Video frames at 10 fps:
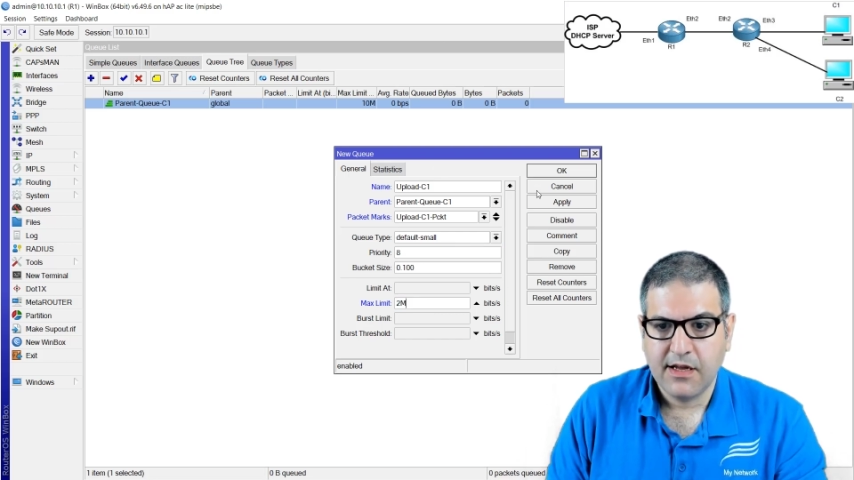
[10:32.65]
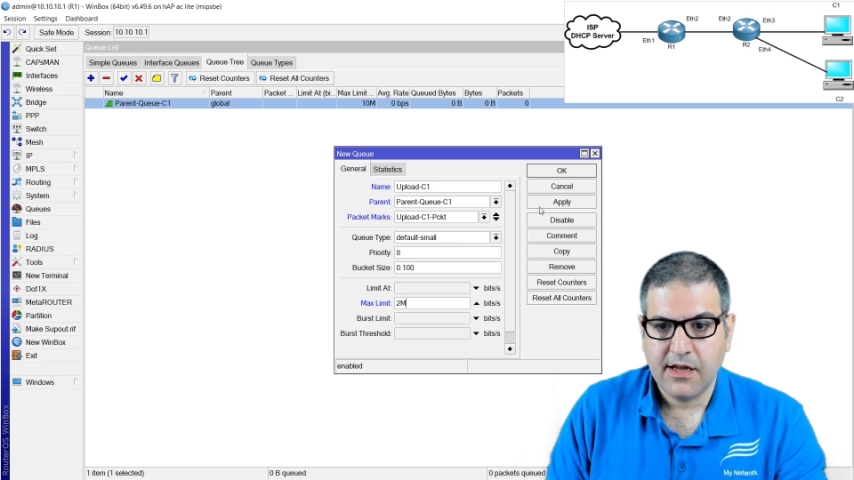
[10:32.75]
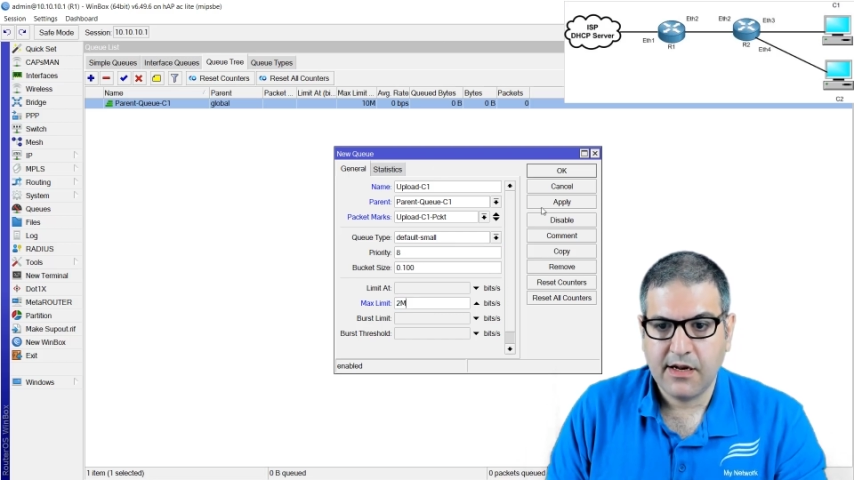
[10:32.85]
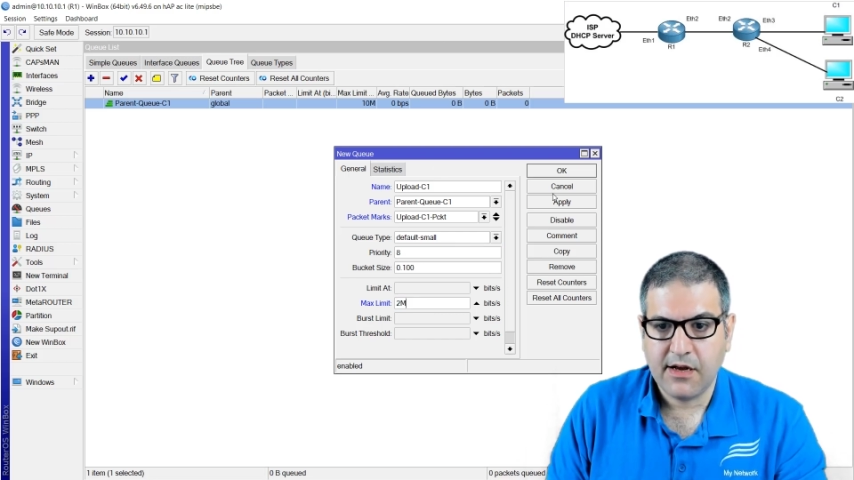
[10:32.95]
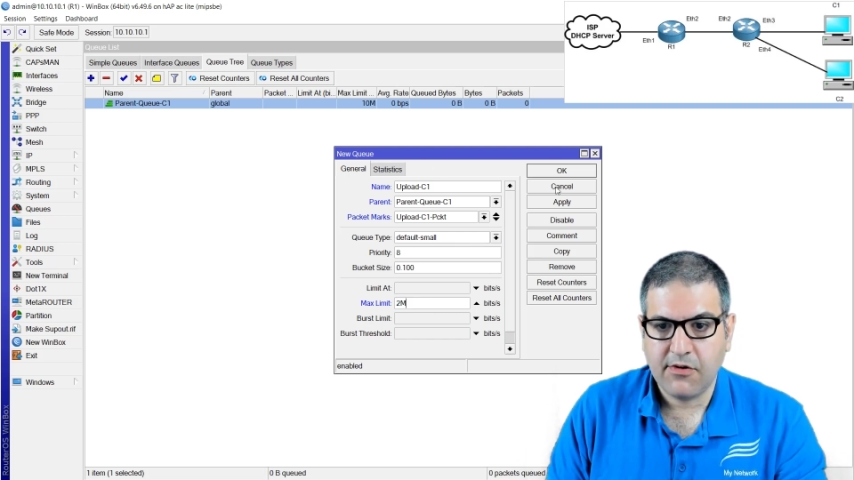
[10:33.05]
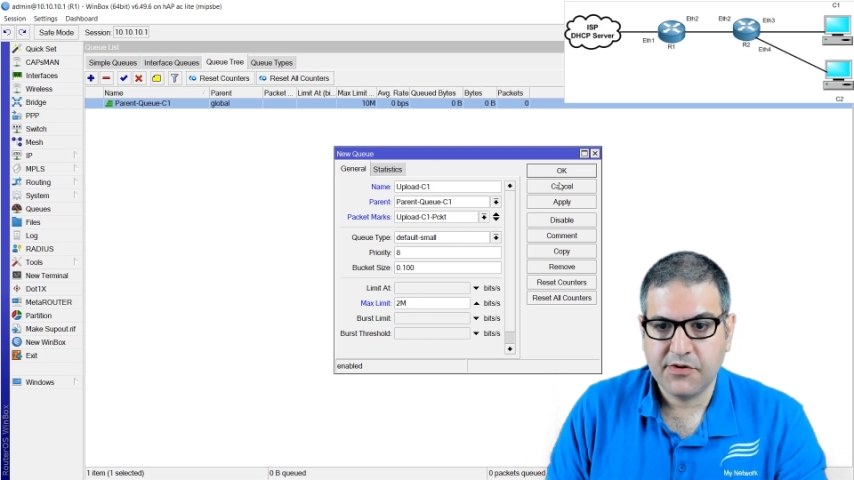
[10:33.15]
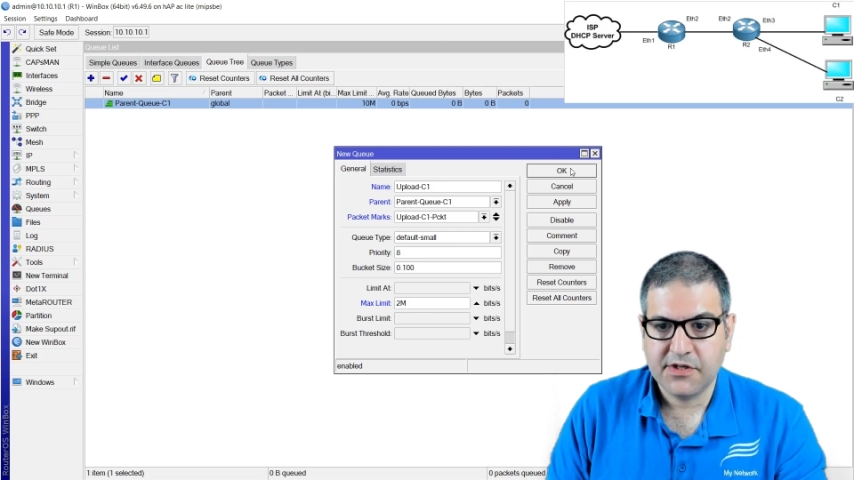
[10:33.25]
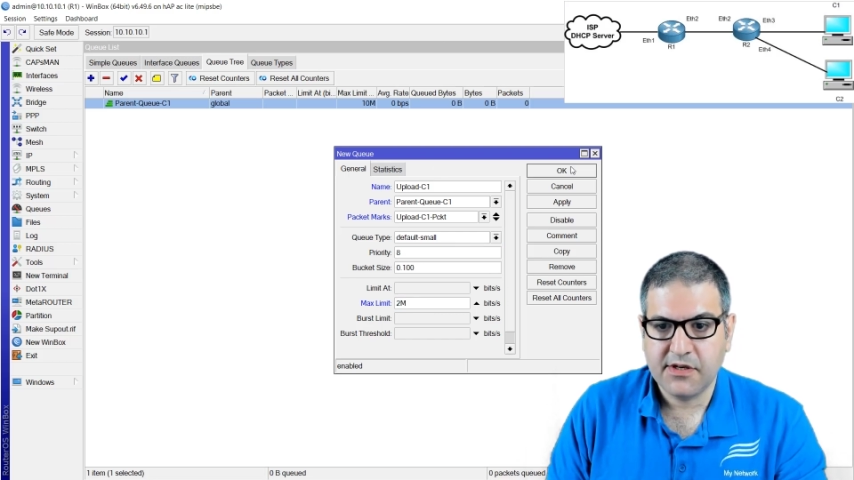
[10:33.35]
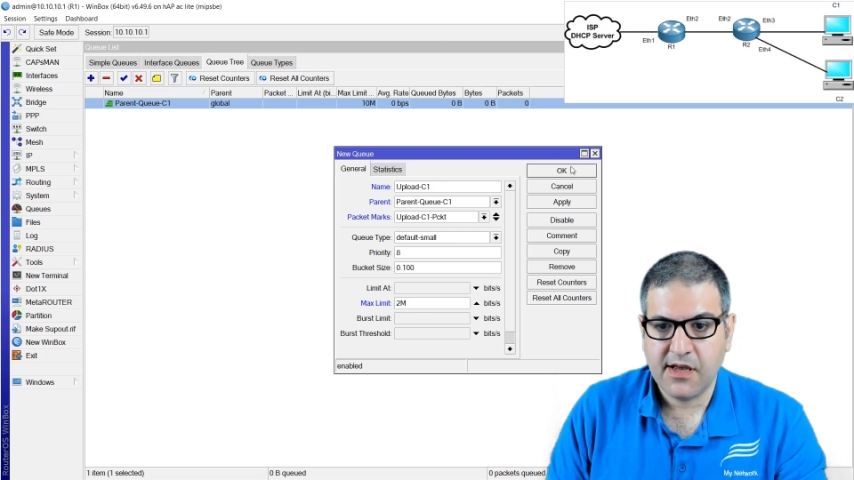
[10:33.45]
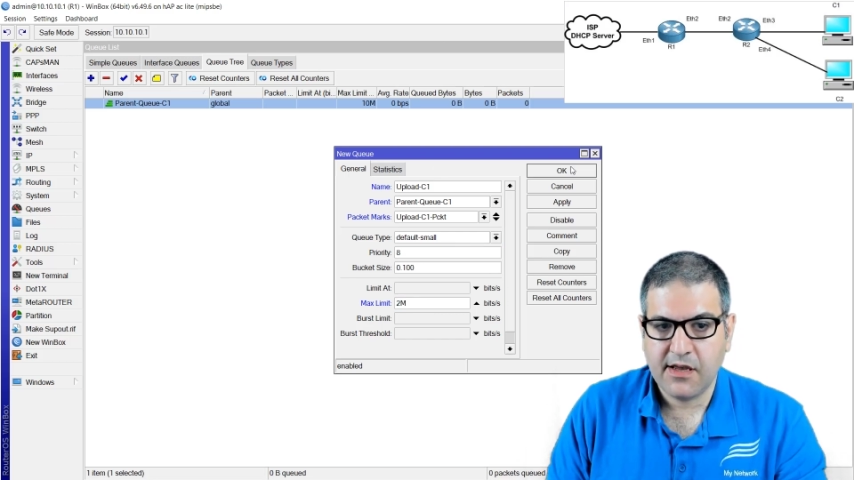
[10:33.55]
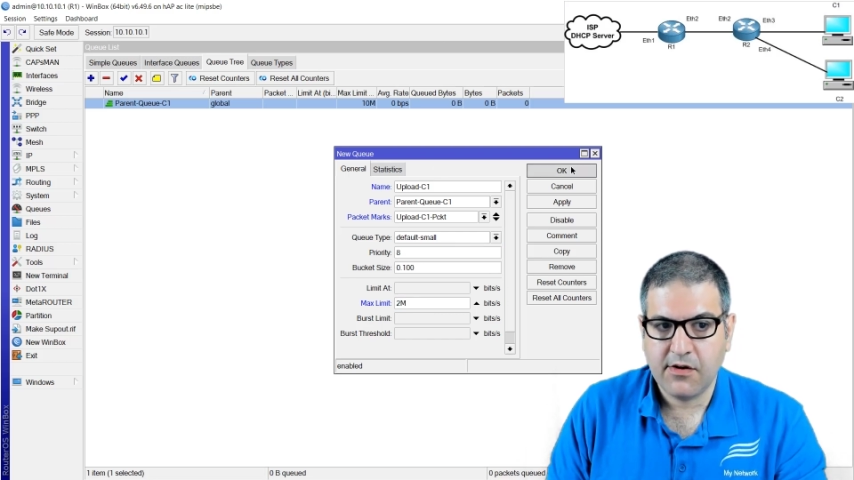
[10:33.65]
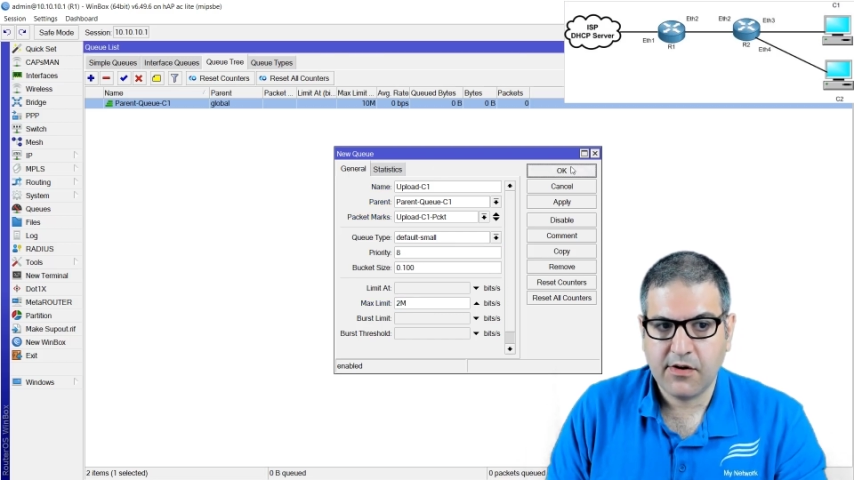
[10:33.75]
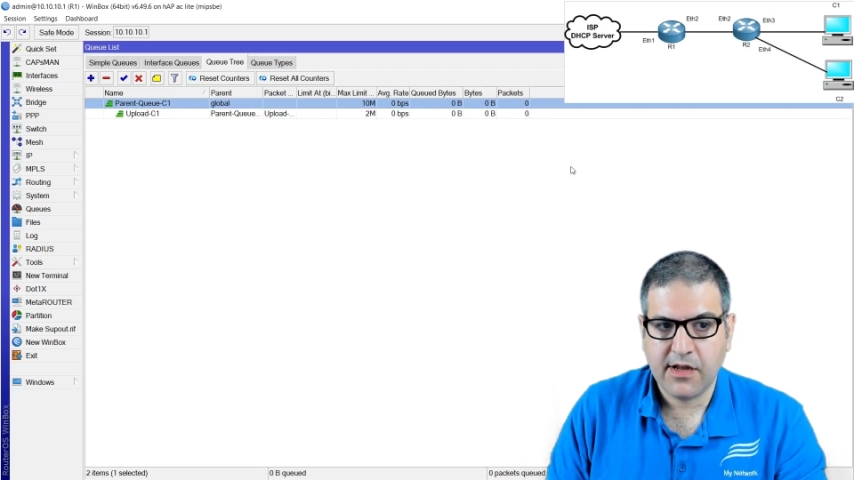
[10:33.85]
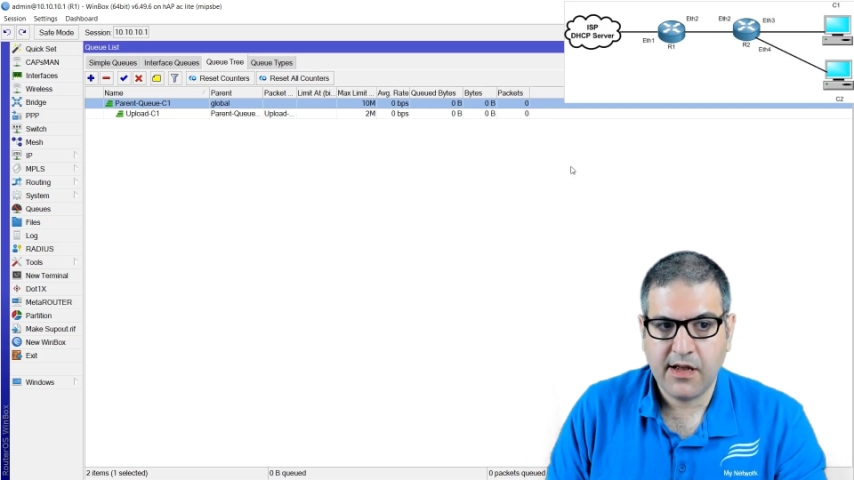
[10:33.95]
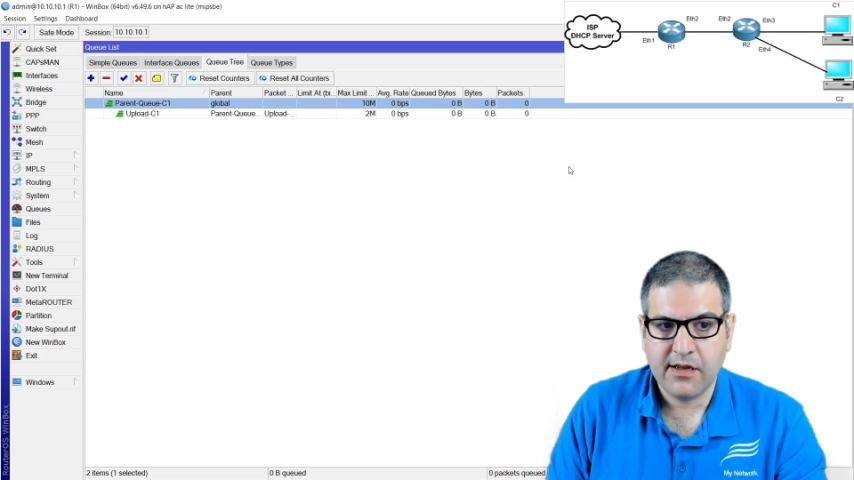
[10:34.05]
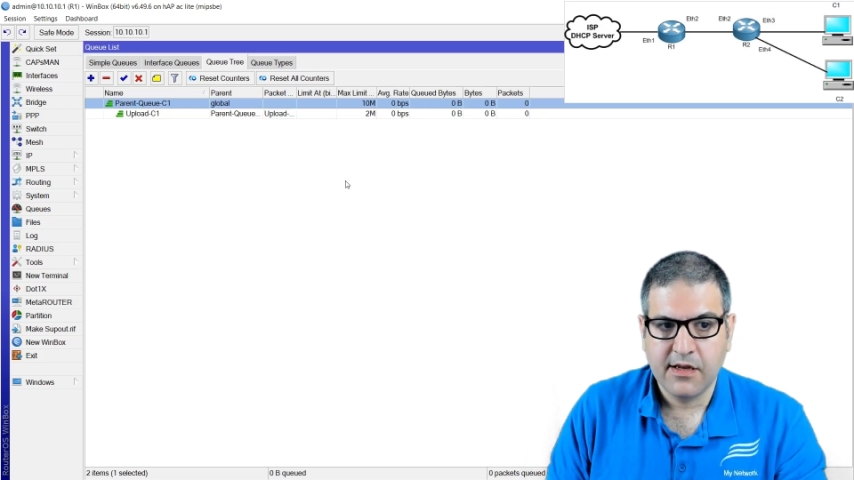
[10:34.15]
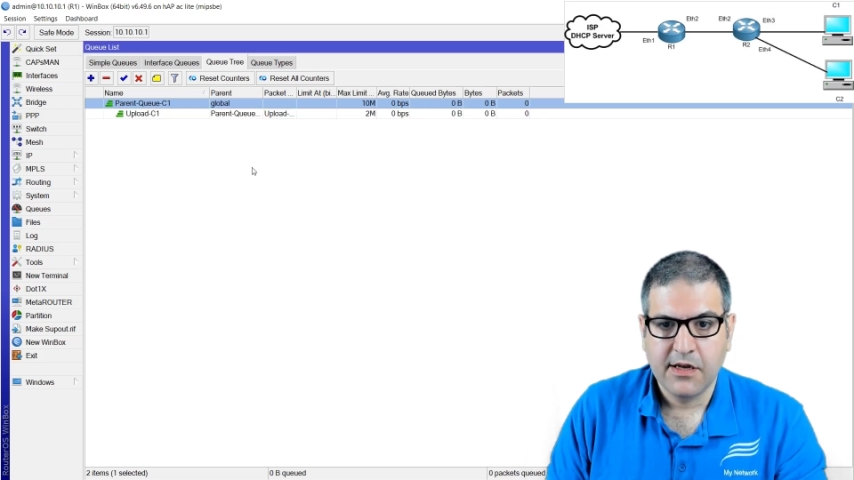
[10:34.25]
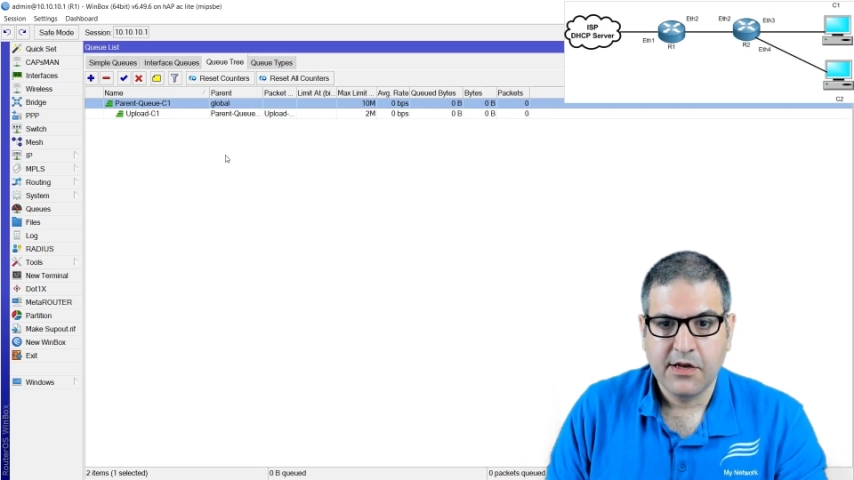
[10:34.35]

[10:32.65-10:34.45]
And now I'll say, okay,